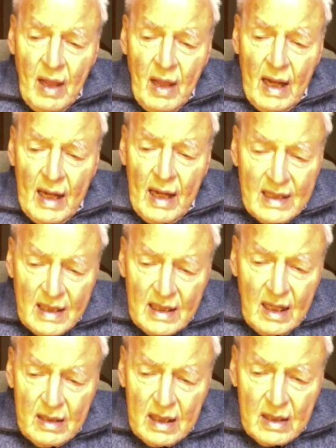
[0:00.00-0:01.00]
And I
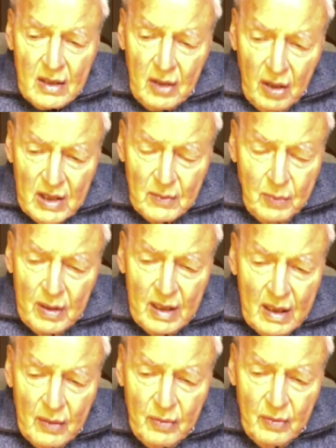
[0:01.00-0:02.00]
started
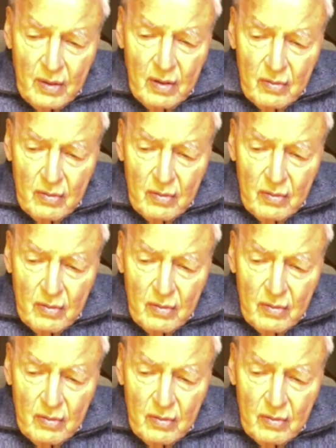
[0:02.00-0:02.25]
corresponding with